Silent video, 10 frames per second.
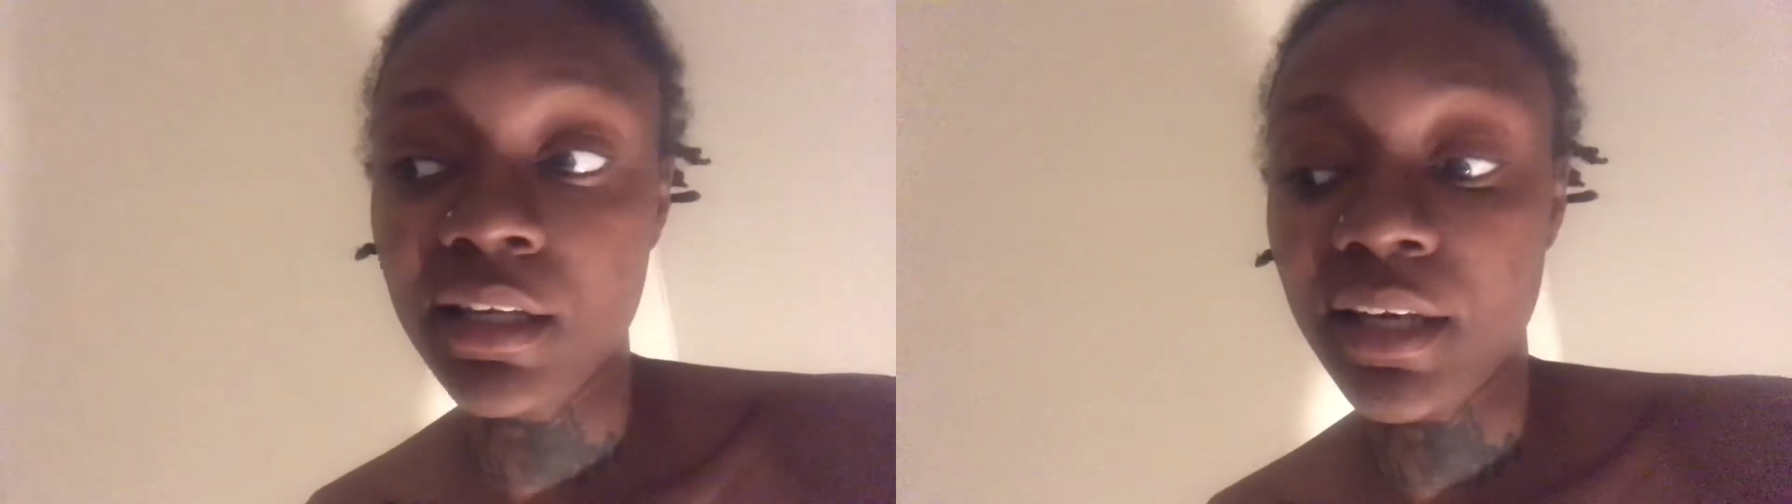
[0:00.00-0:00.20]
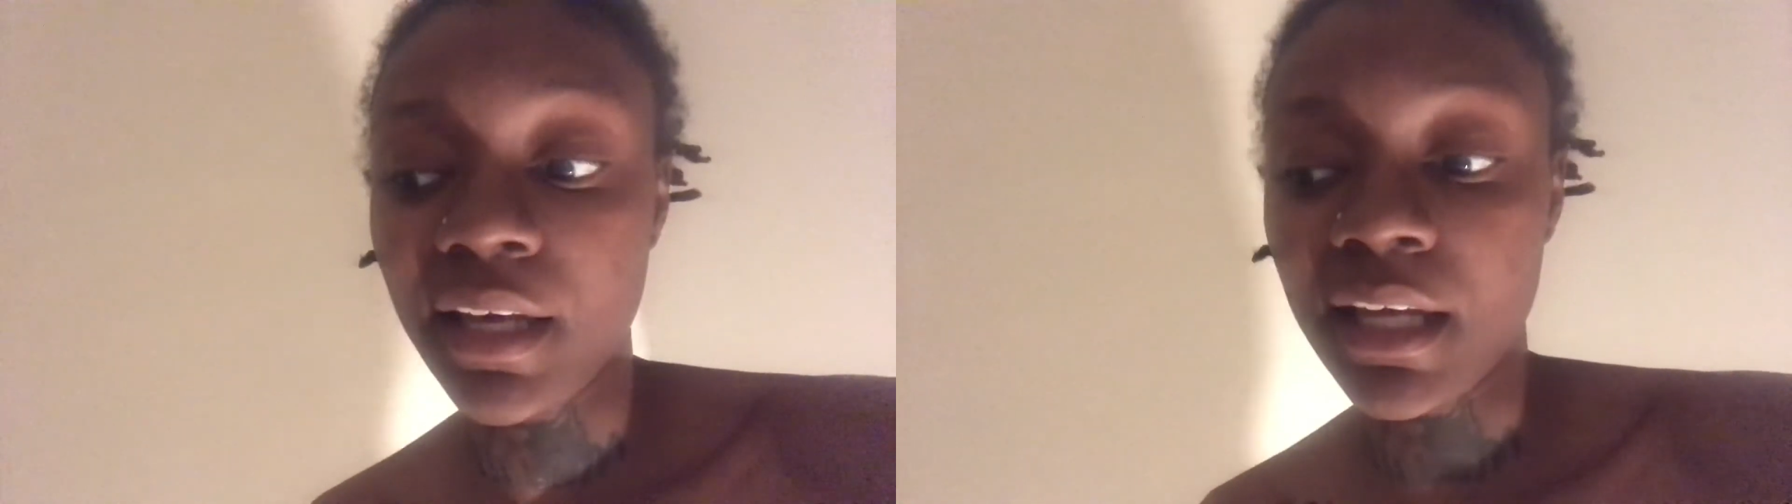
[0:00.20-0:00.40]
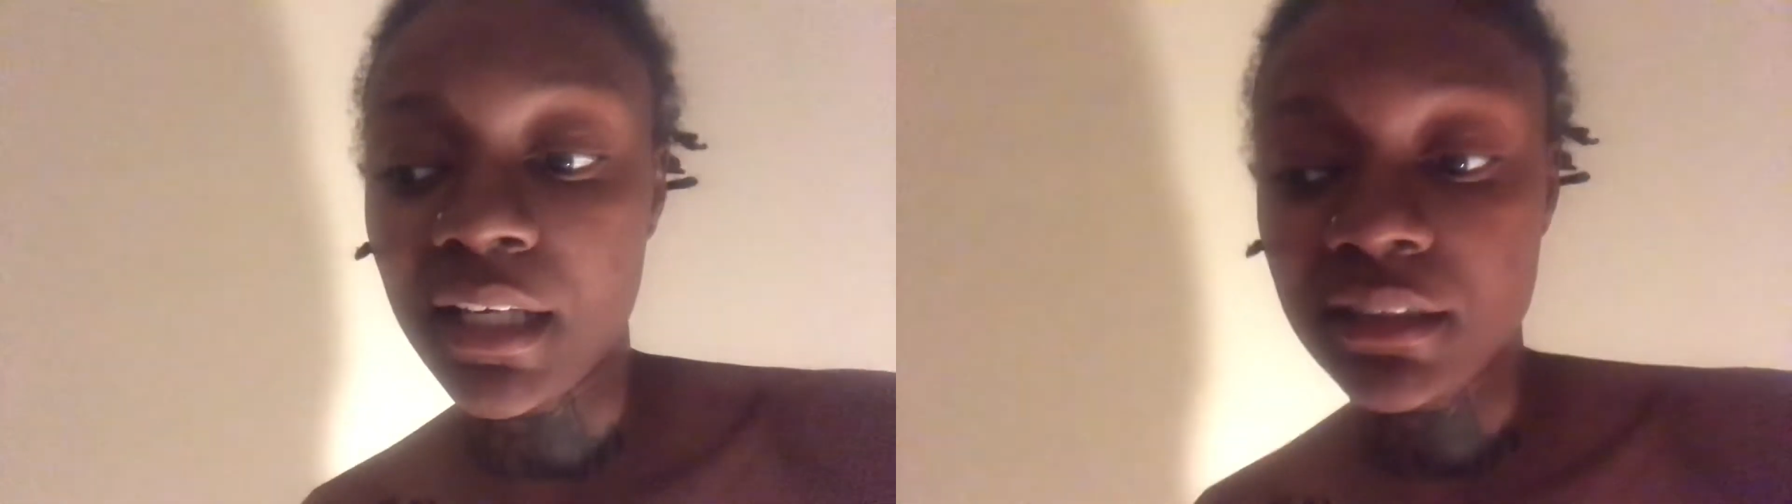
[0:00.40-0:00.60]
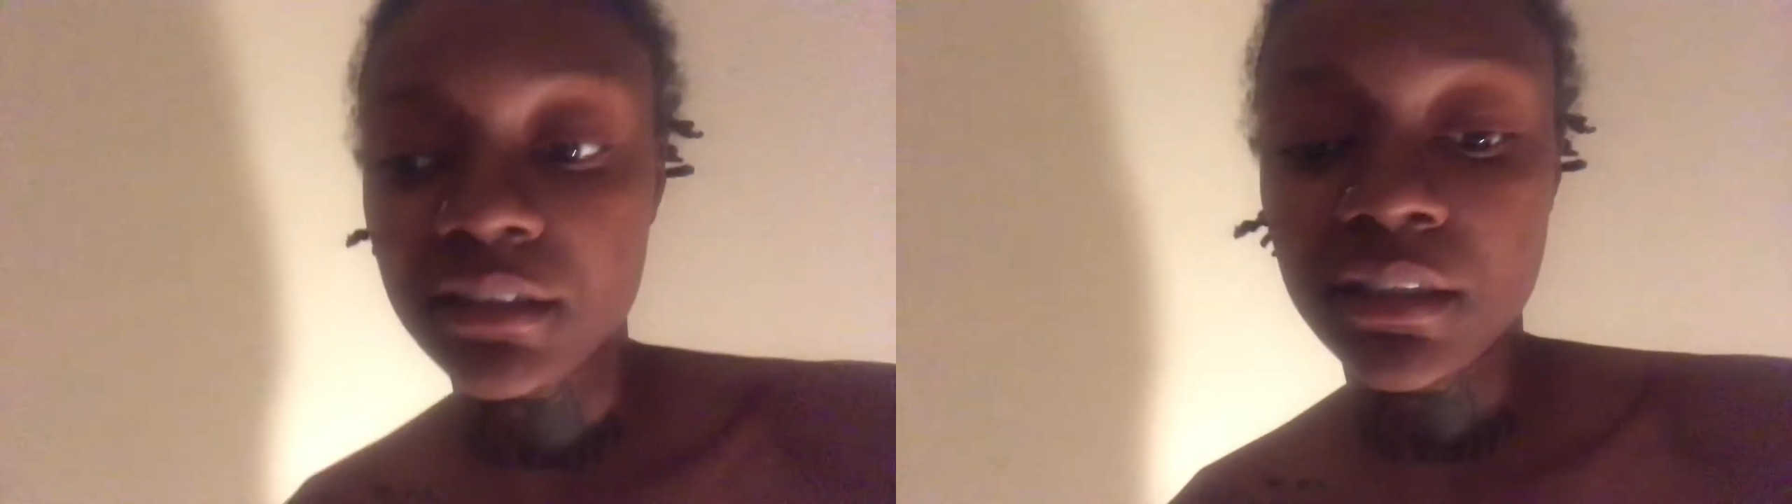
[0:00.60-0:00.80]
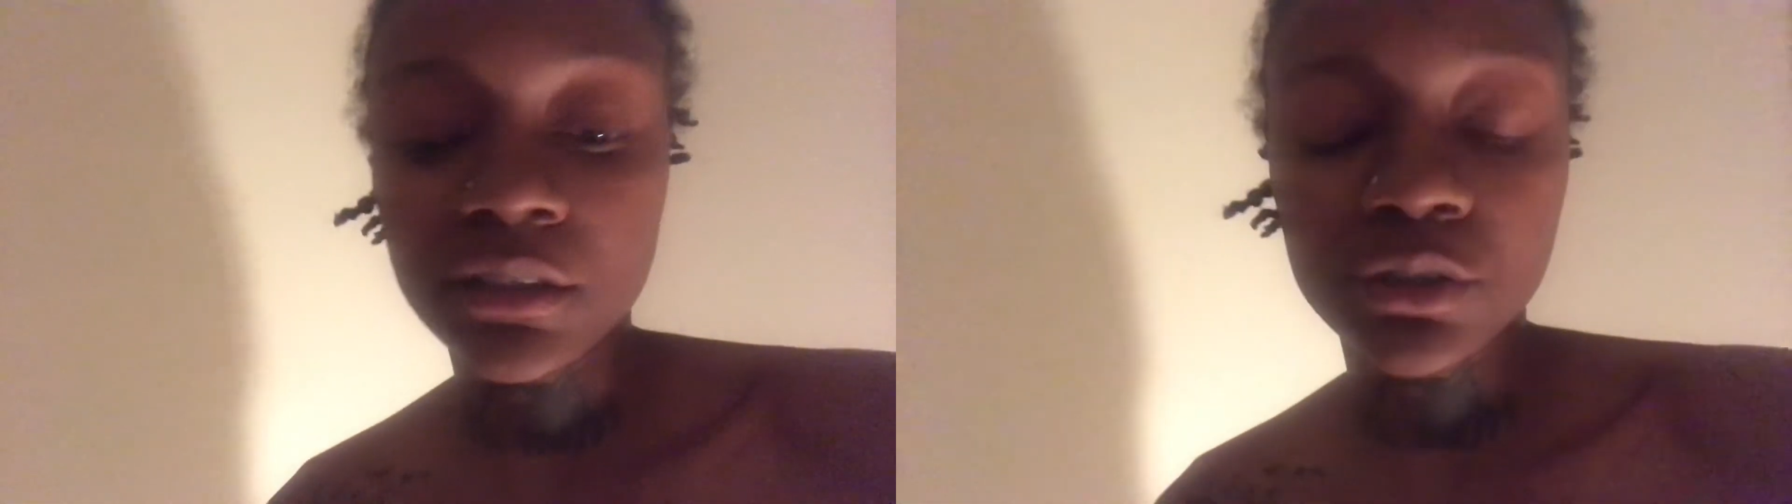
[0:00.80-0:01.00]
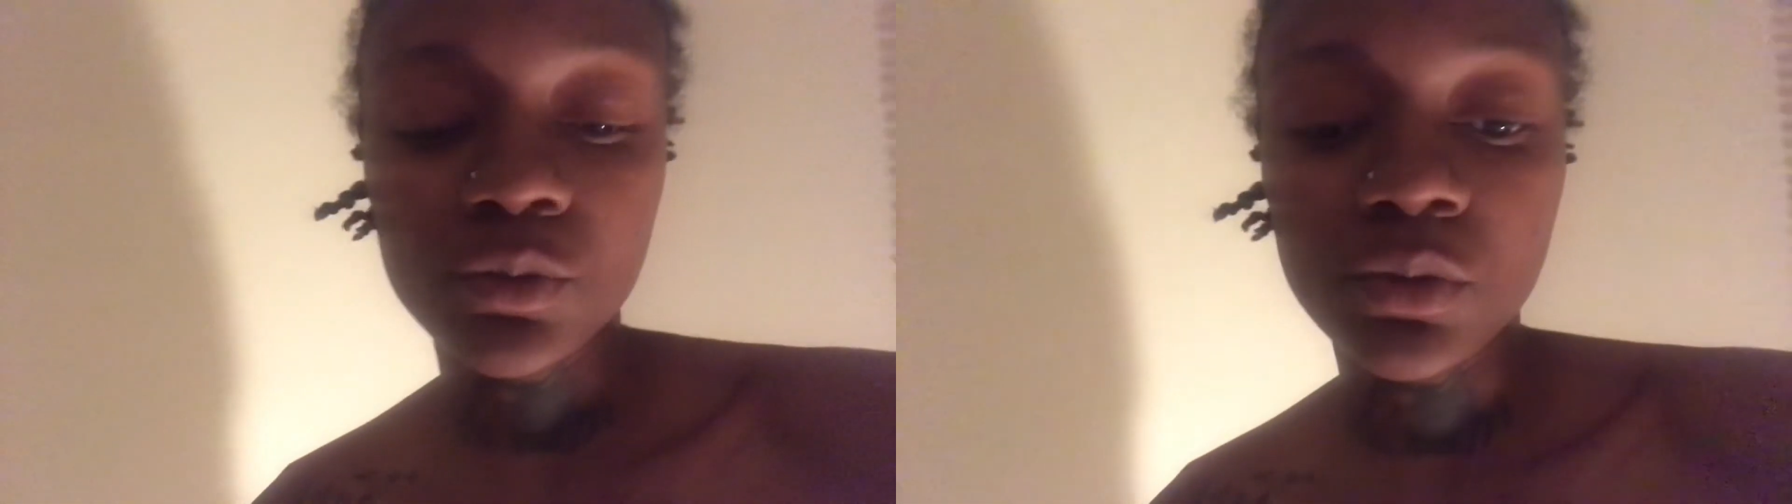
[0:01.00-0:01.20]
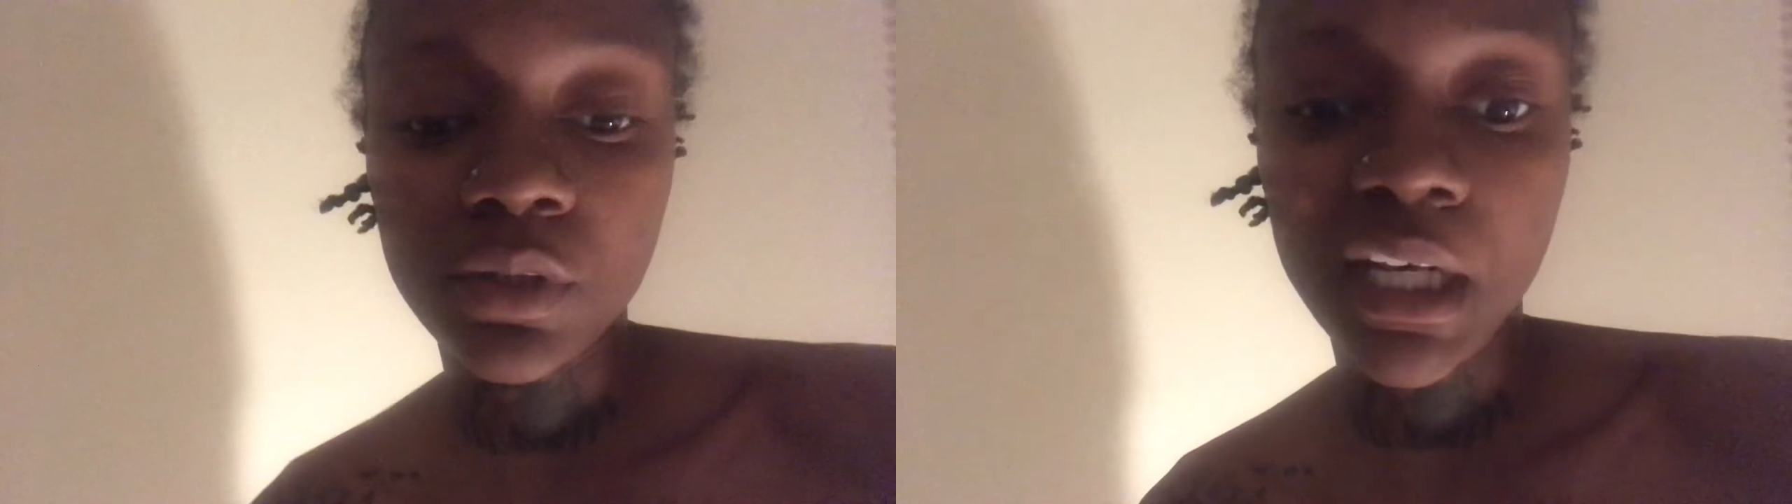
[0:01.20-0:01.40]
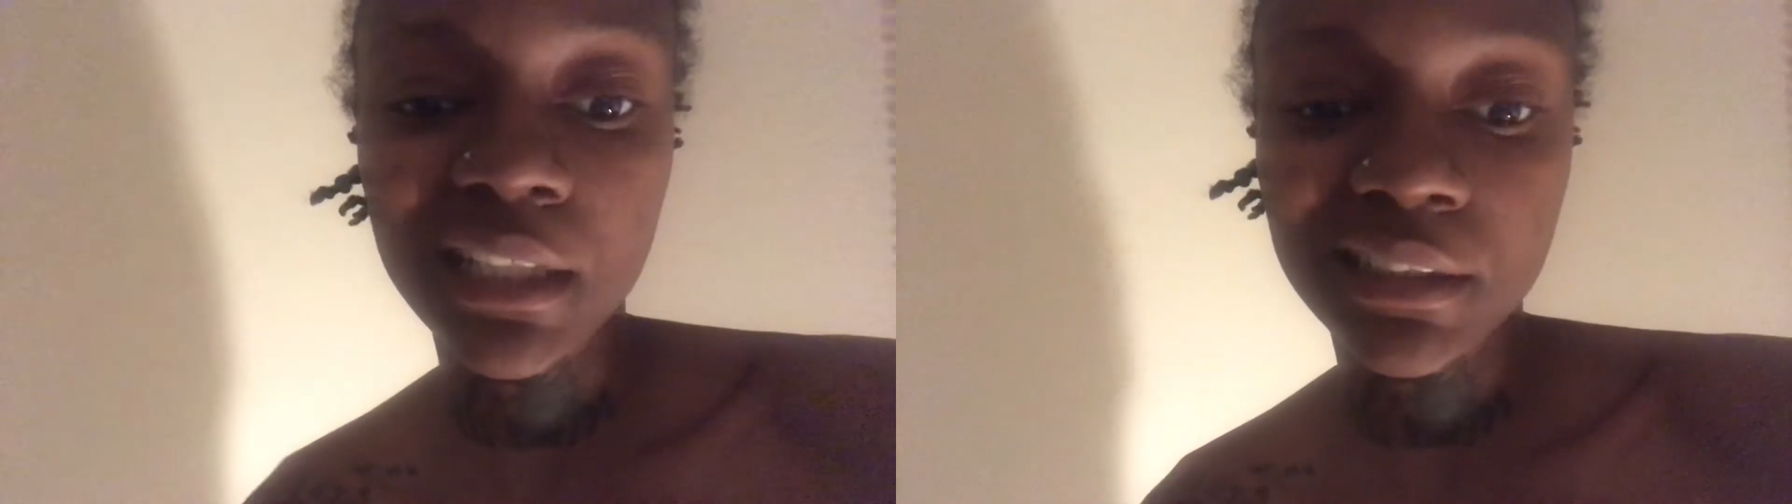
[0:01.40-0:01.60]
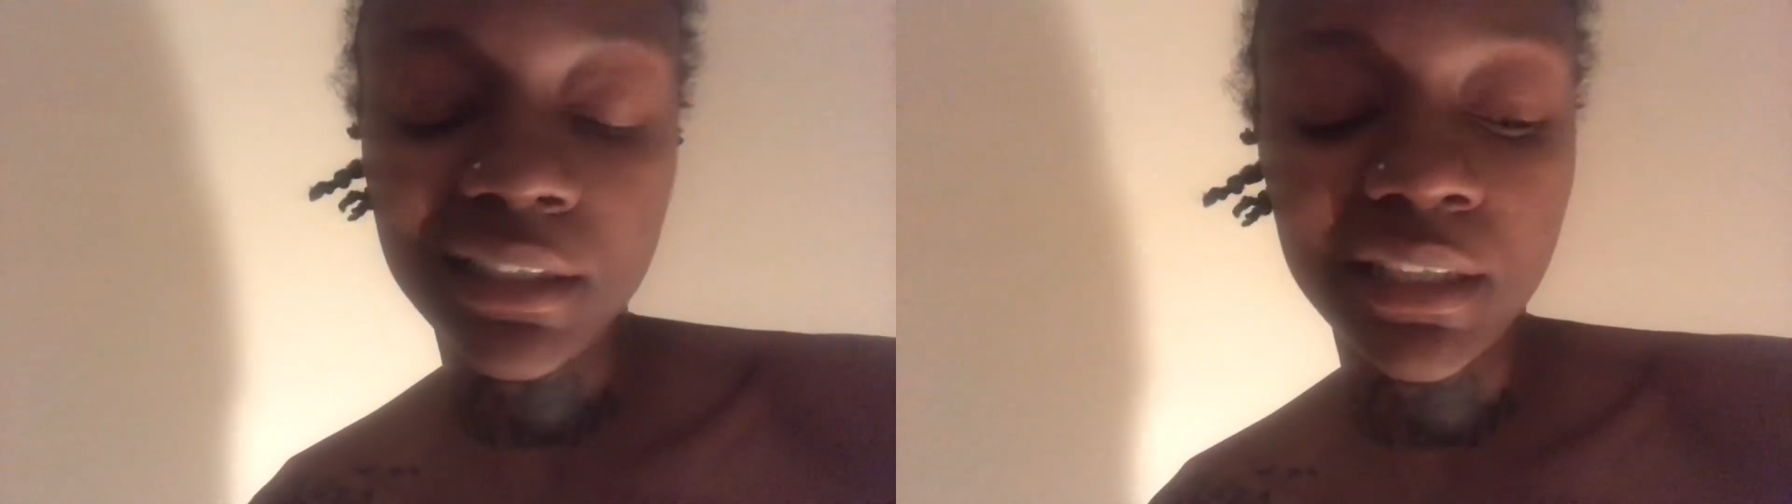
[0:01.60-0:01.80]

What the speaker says: It has sexual content